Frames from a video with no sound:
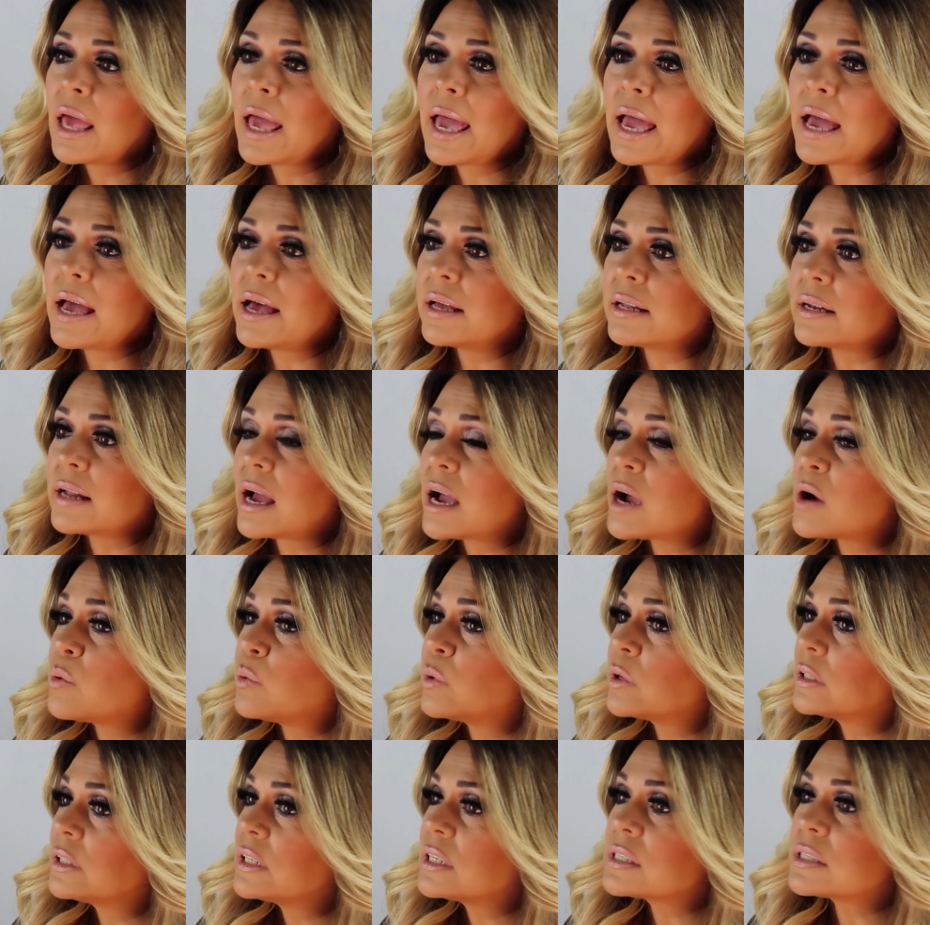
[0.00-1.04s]
And I
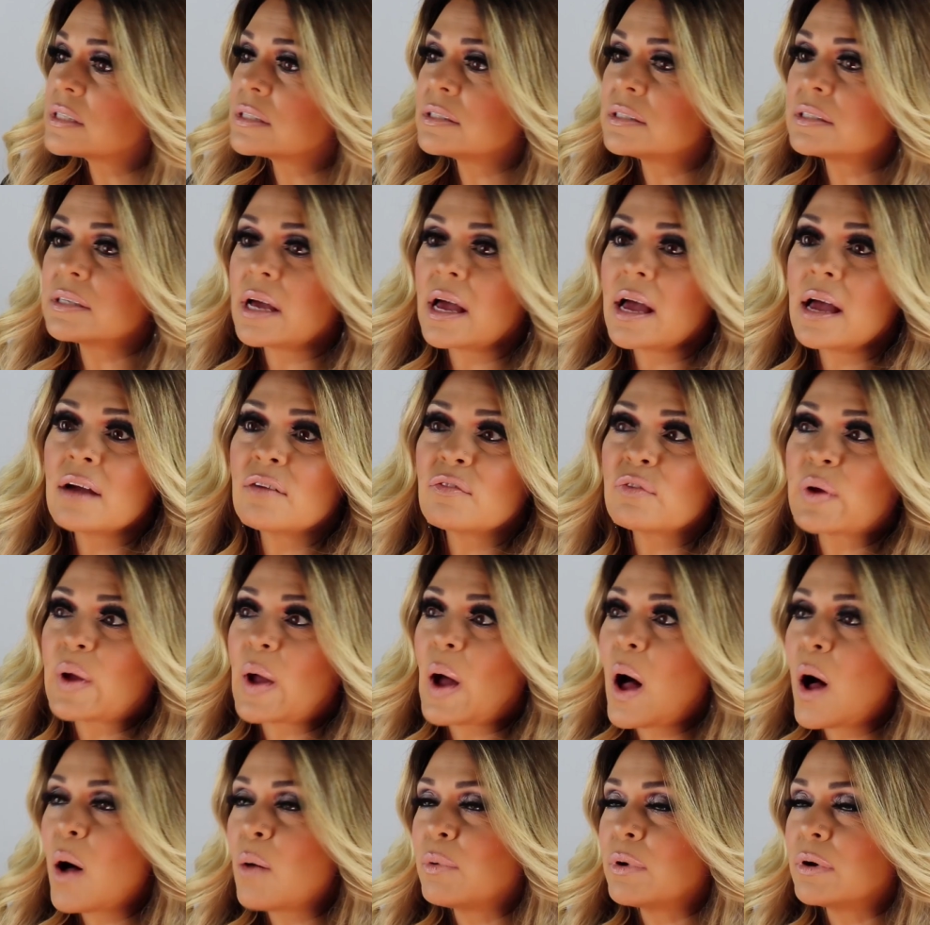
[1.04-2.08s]
would listen to every
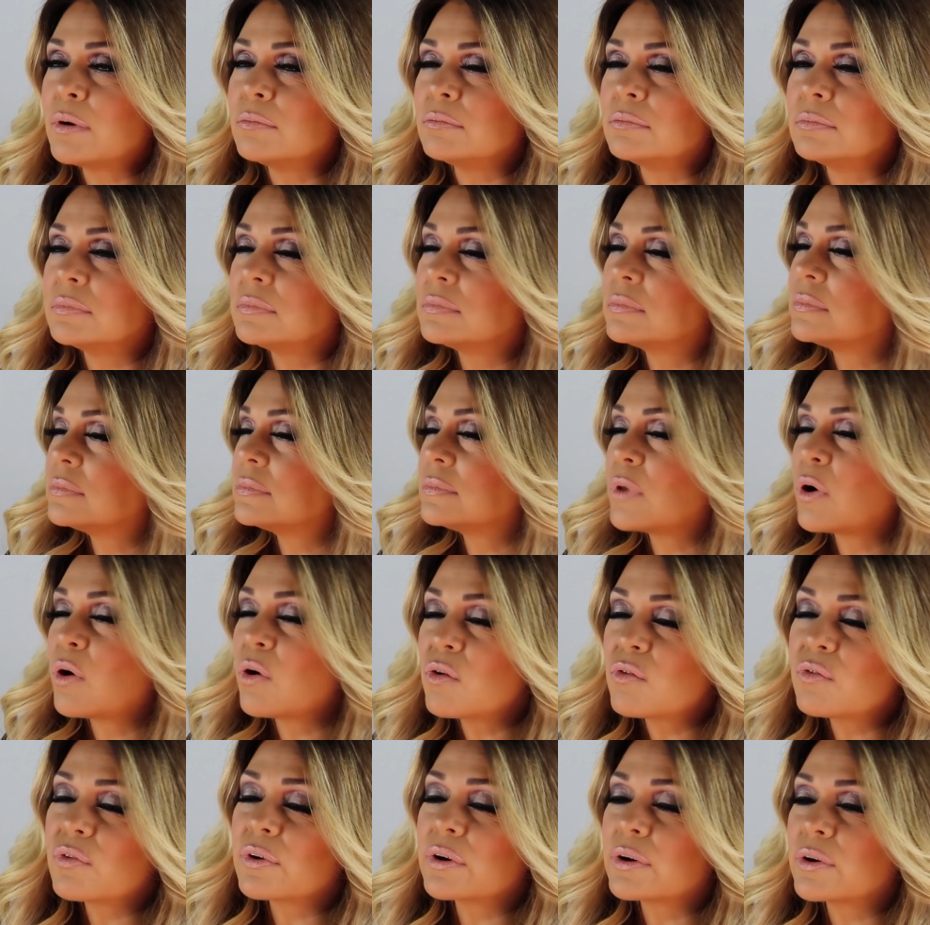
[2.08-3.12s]
album
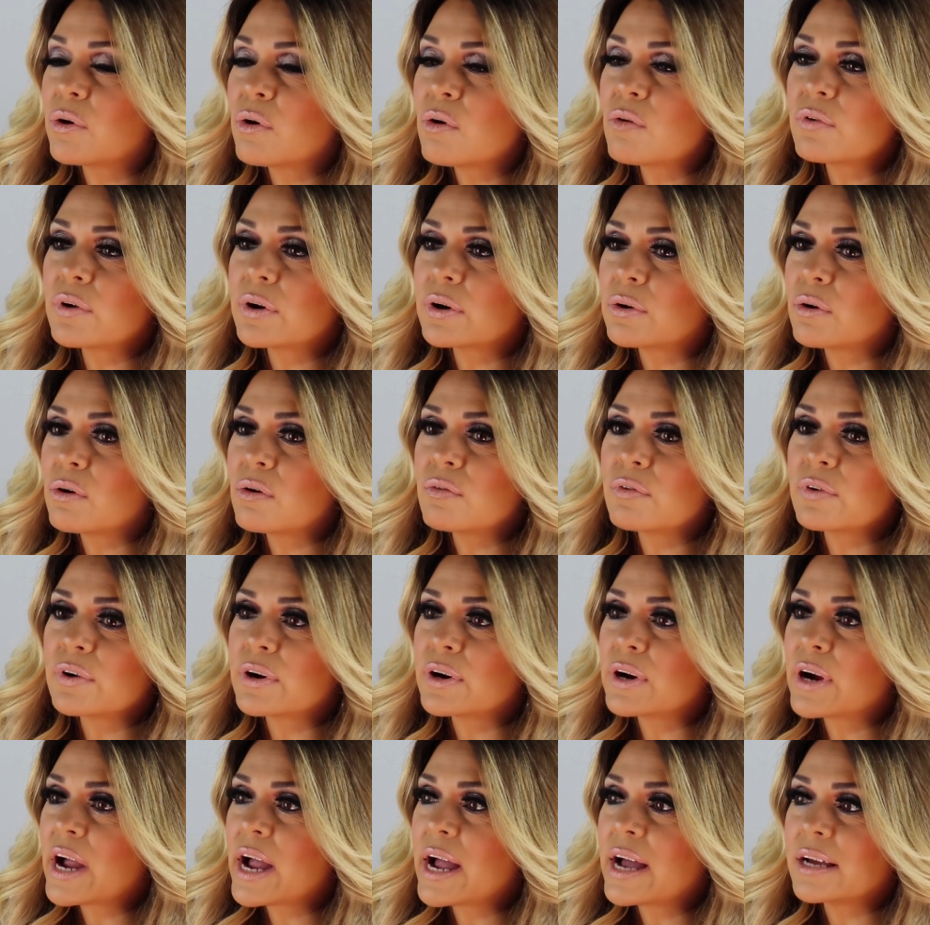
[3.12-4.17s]
over and over and
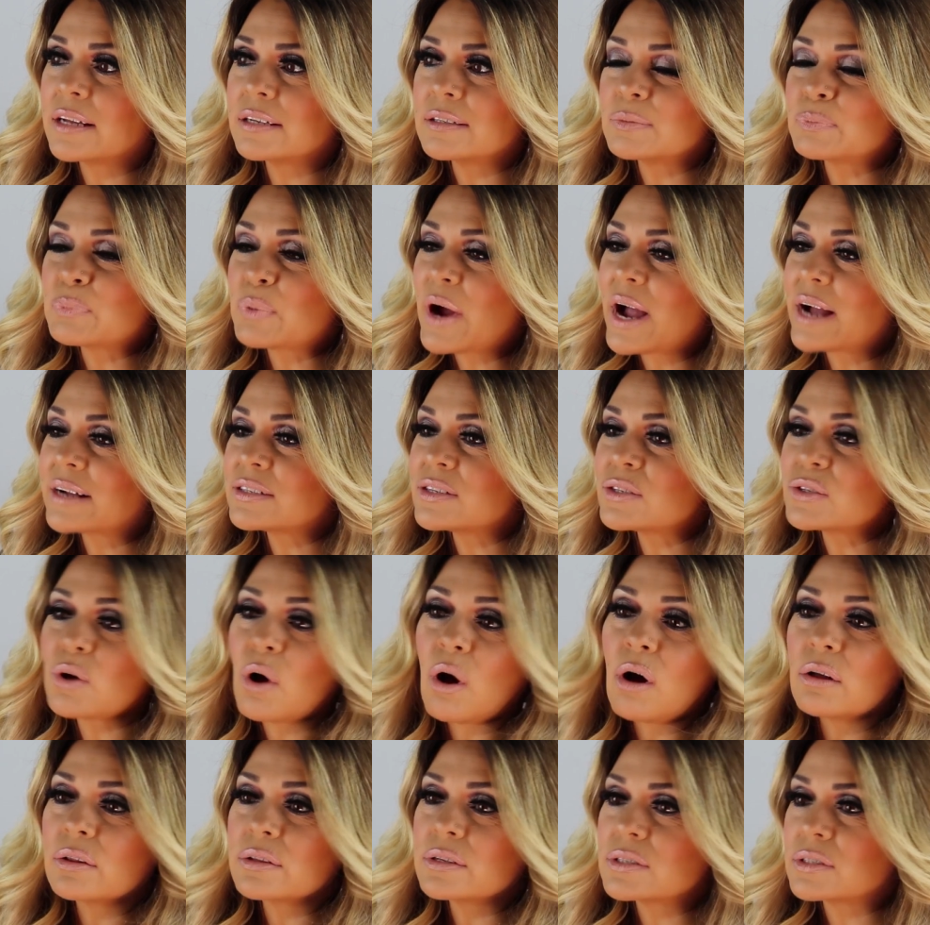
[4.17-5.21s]
over and practice
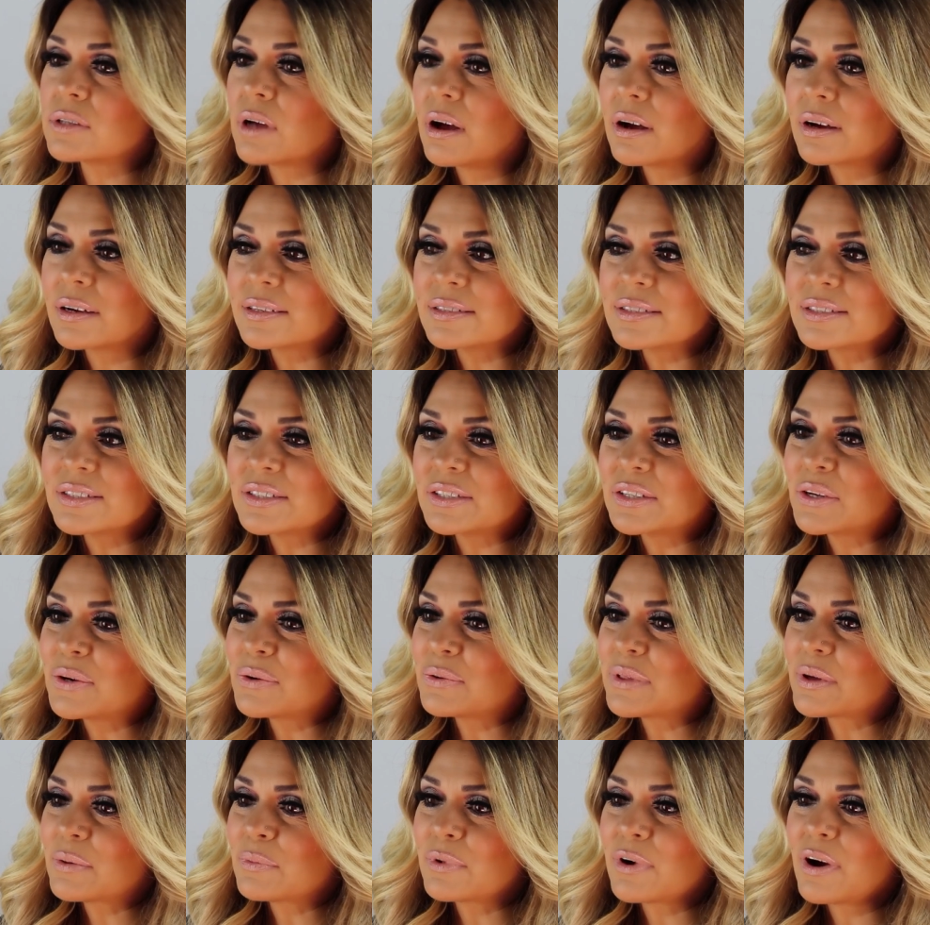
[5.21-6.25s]
all the songs,
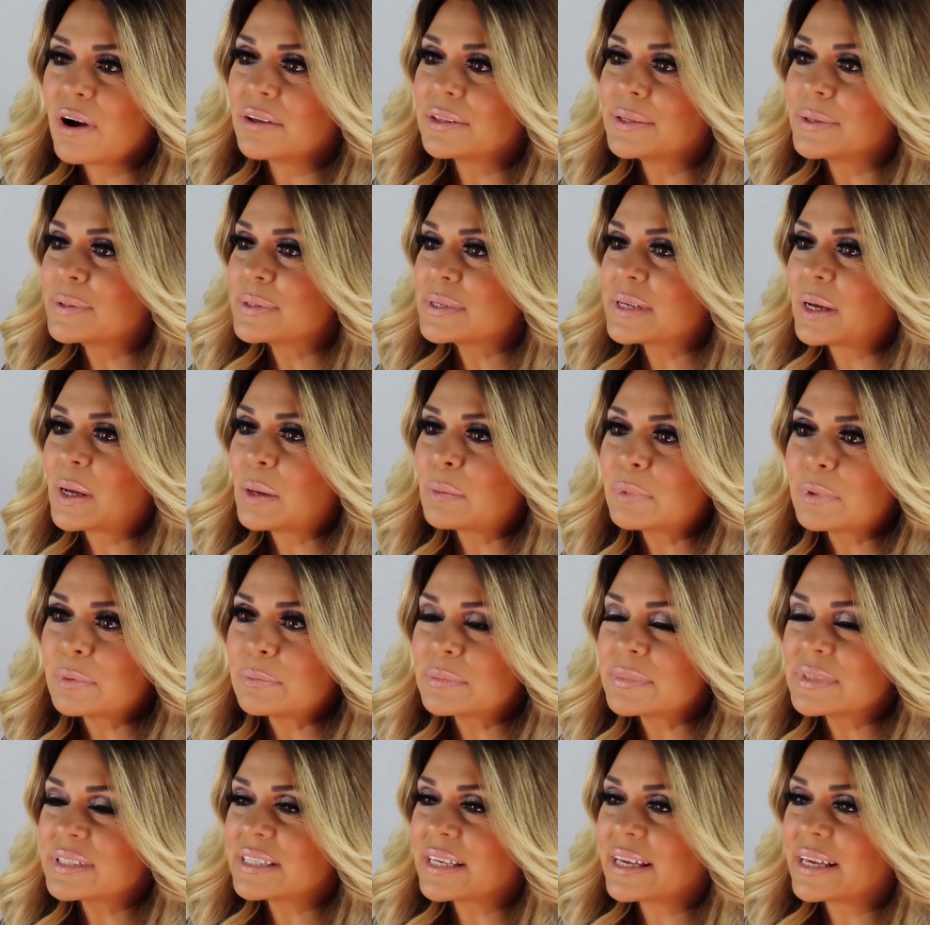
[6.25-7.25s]
that were on those albums.